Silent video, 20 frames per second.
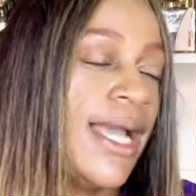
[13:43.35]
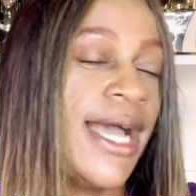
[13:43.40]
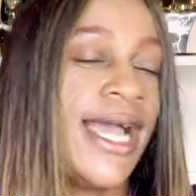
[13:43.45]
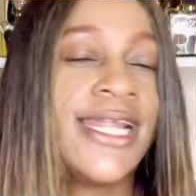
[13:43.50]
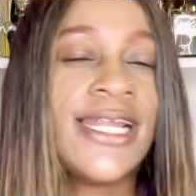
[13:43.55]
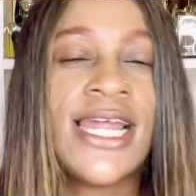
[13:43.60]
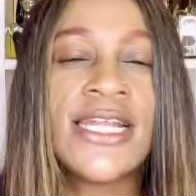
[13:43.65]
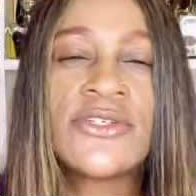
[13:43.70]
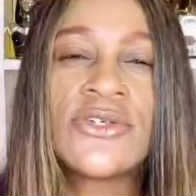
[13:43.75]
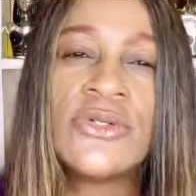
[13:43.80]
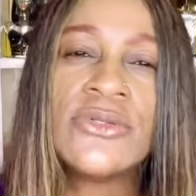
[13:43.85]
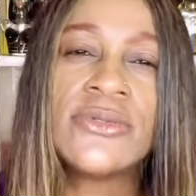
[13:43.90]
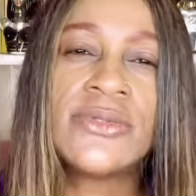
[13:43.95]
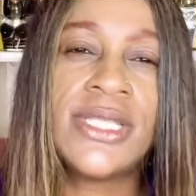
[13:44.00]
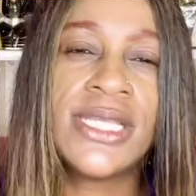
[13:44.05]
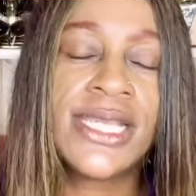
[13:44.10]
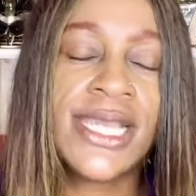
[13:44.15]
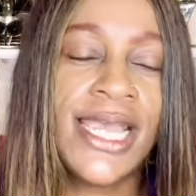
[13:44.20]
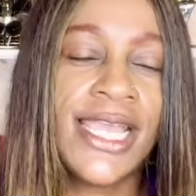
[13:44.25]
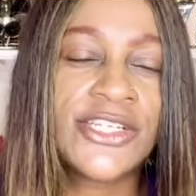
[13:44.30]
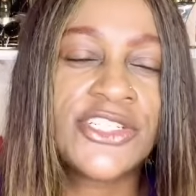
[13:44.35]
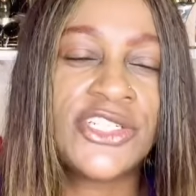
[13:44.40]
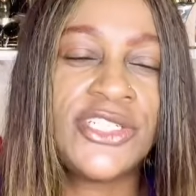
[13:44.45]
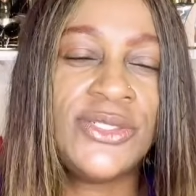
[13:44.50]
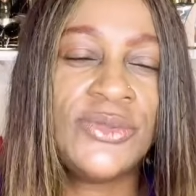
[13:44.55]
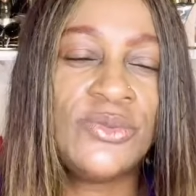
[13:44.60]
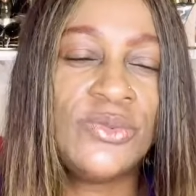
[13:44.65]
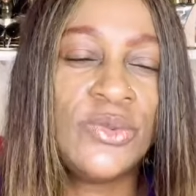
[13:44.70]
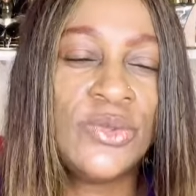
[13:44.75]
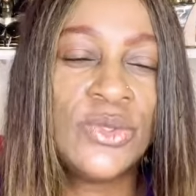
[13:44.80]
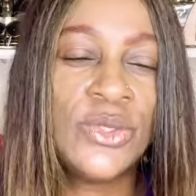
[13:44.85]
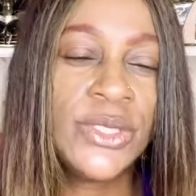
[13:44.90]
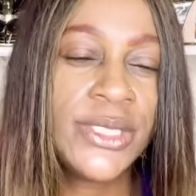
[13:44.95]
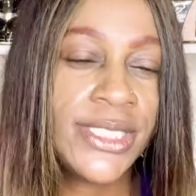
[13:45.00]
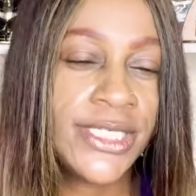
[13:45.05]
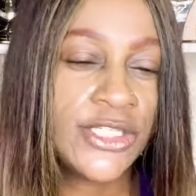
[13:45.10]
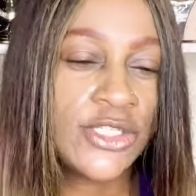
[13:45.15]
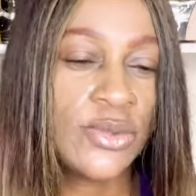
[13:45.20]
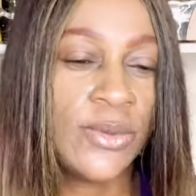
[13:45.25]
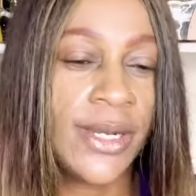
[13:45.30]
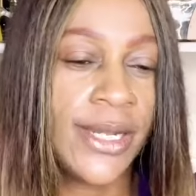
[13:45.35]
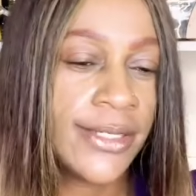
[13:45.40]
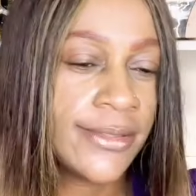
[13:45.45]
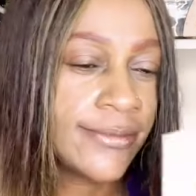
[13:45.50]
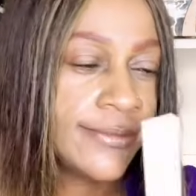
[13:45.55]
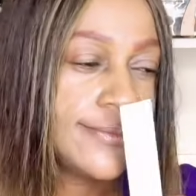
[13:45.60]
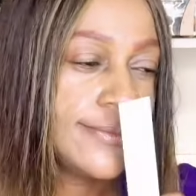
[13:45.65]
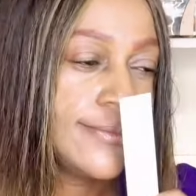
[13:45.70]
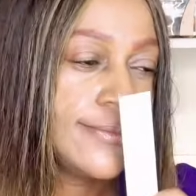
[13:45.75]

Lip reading: I don't think I actually wore this one